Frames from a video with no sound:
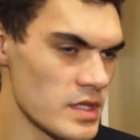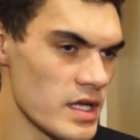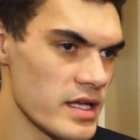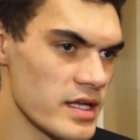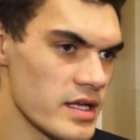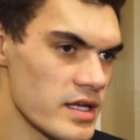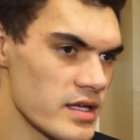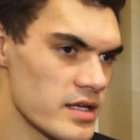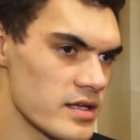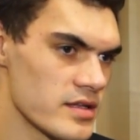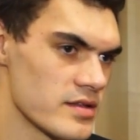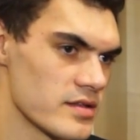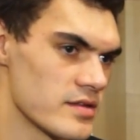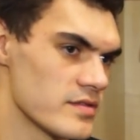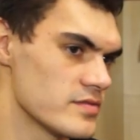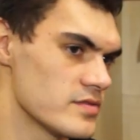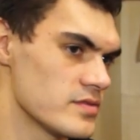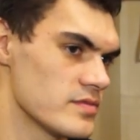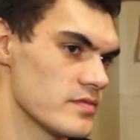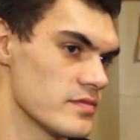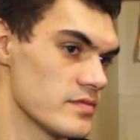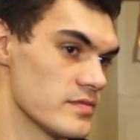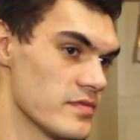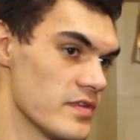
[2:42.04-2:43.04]
Yeah, the
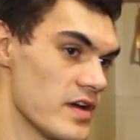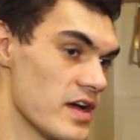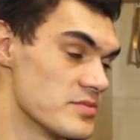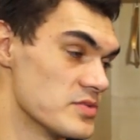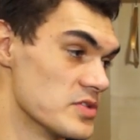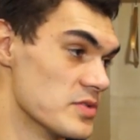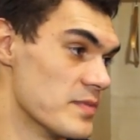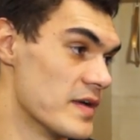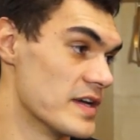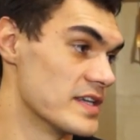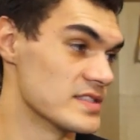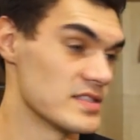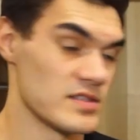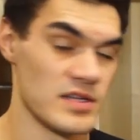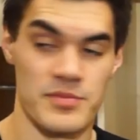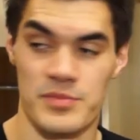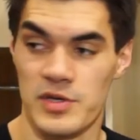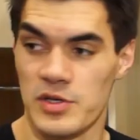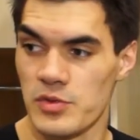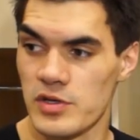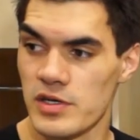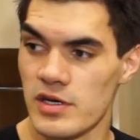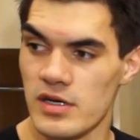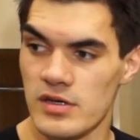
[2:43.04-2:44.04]
vibe's amazing. I
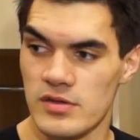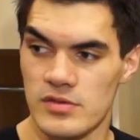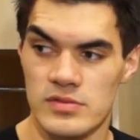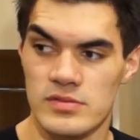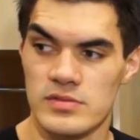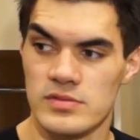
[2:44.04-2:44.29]
mean, we got